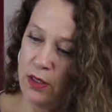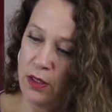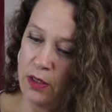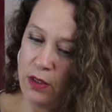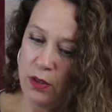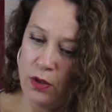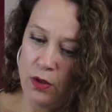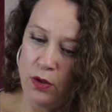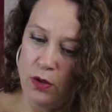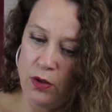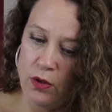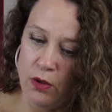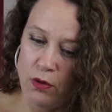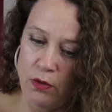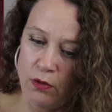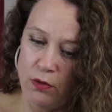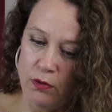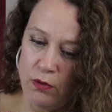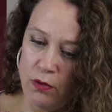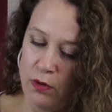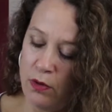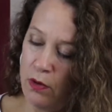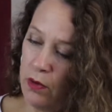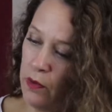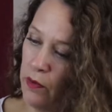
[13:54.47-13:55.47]
not
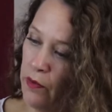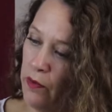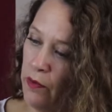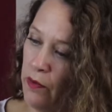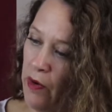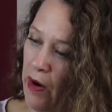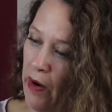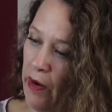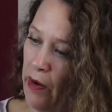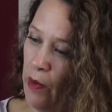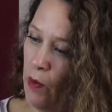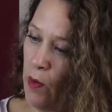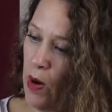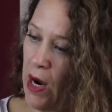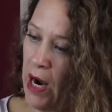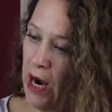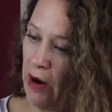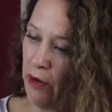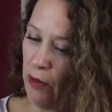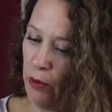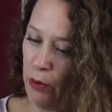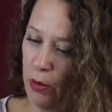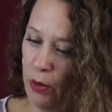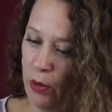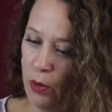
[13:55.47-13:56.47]
very
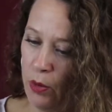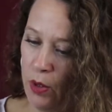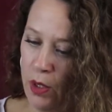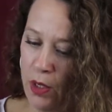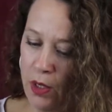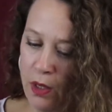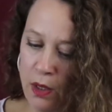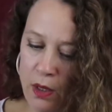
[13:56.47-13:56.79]
wearable.